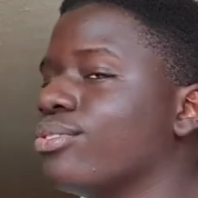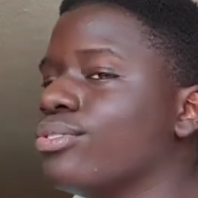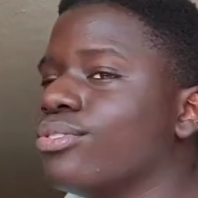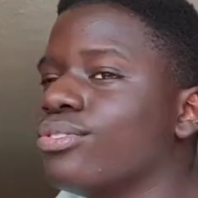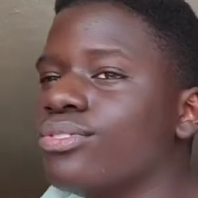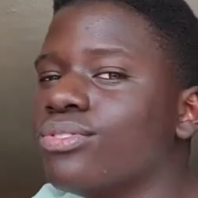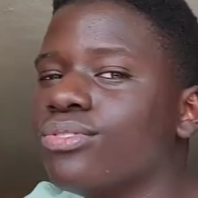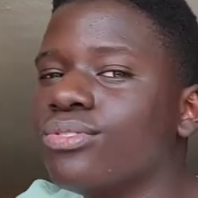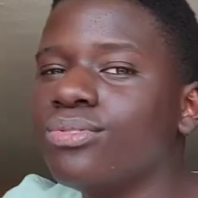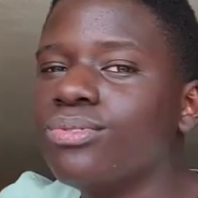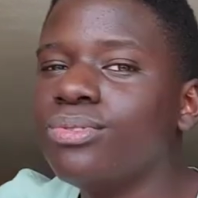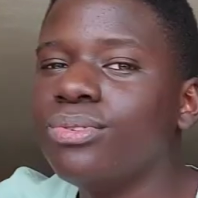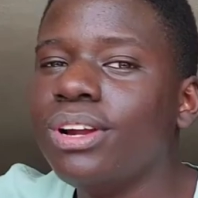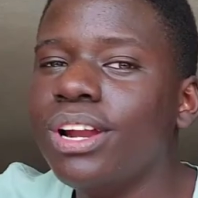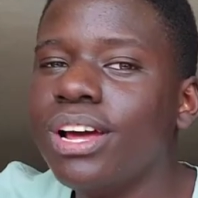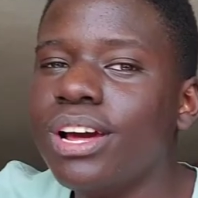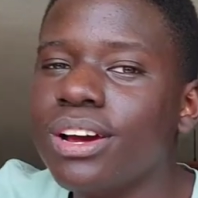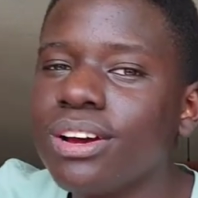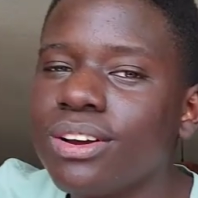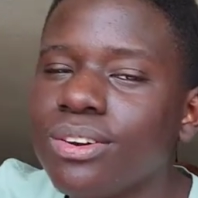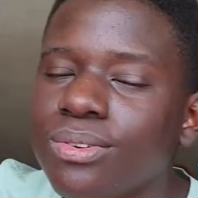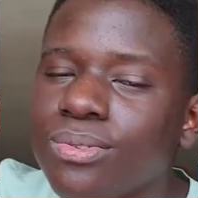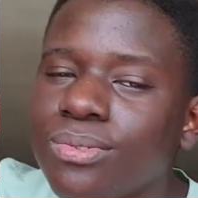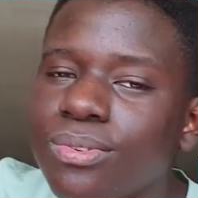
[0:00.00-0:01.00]
kula
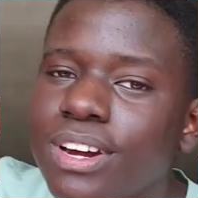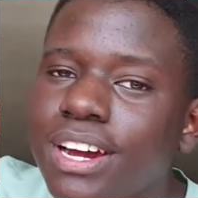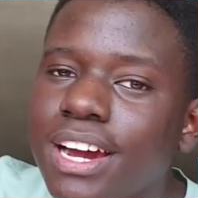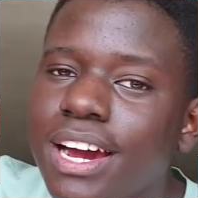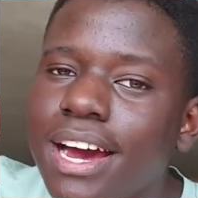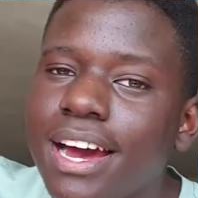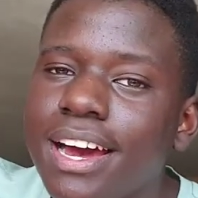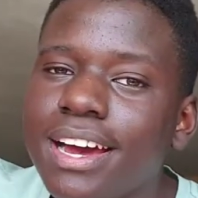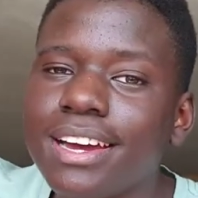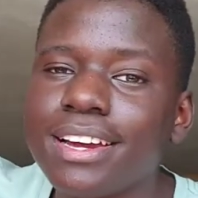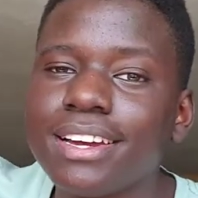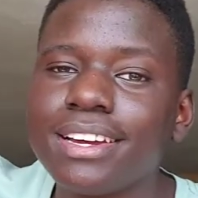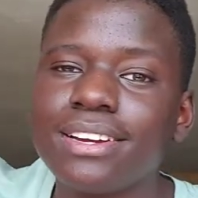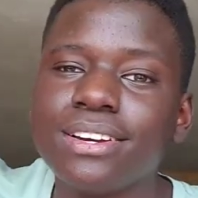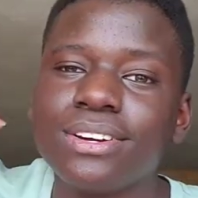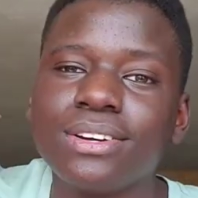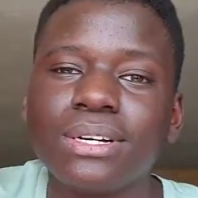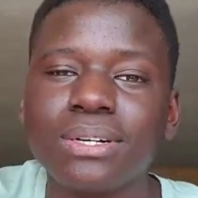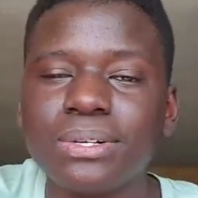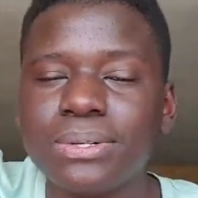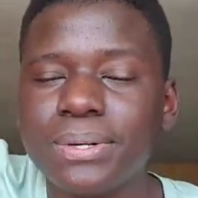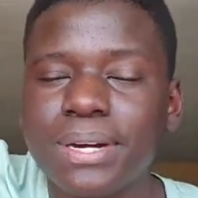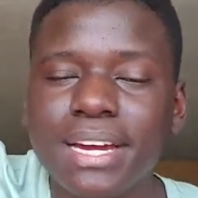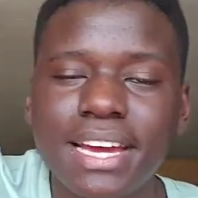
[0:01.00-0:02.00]
kukaa
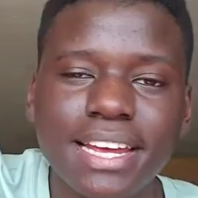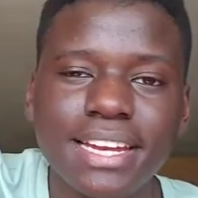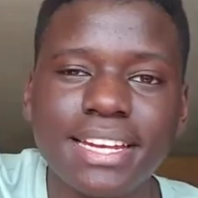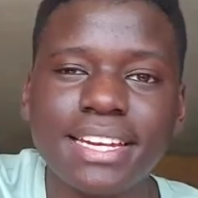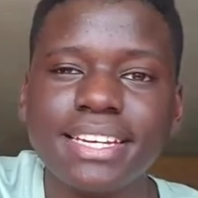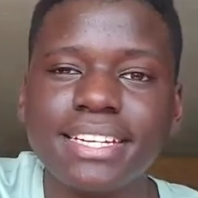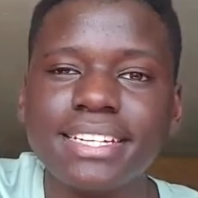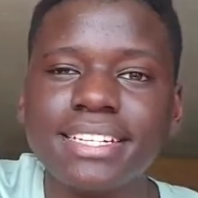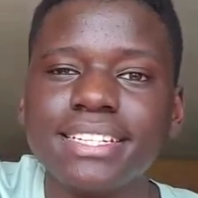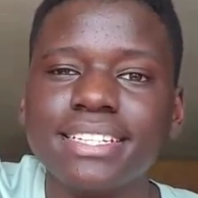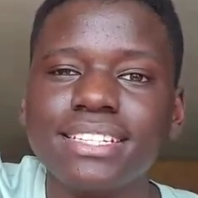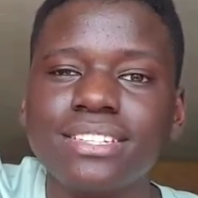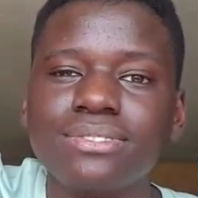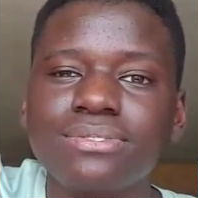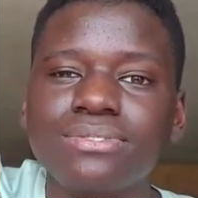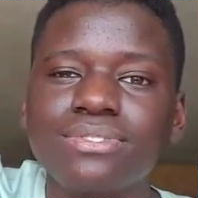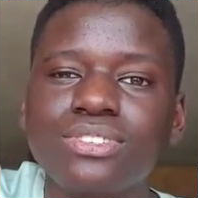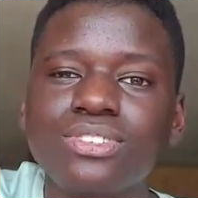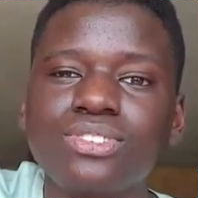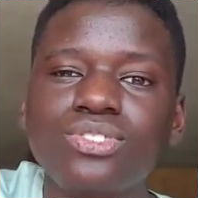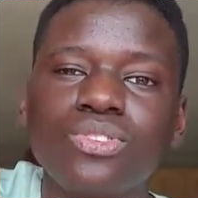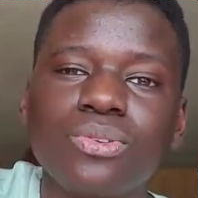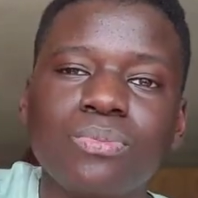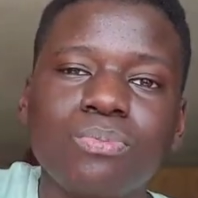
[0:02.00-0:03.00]
edit this
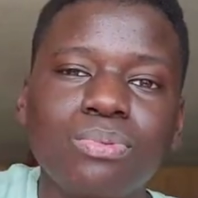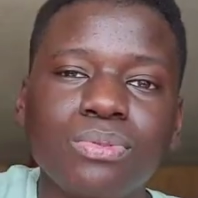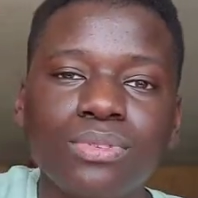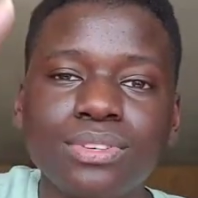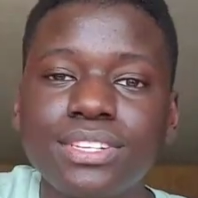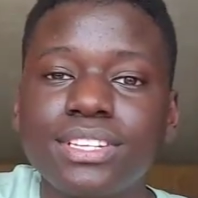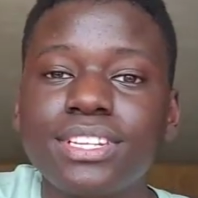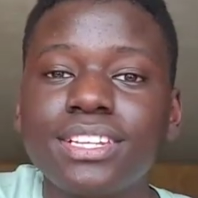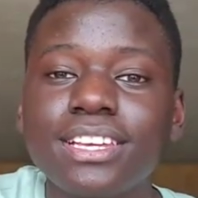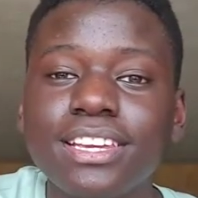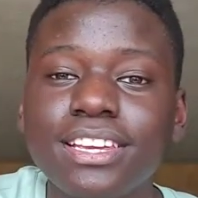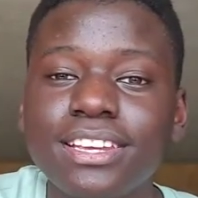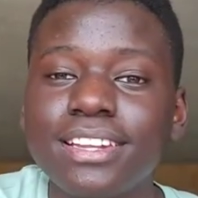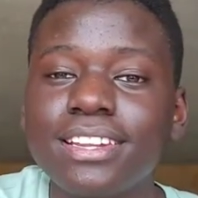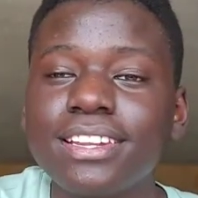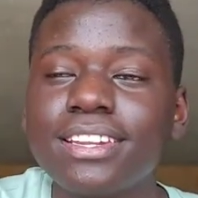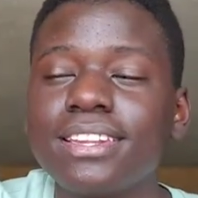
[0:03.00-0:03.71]
video posting it.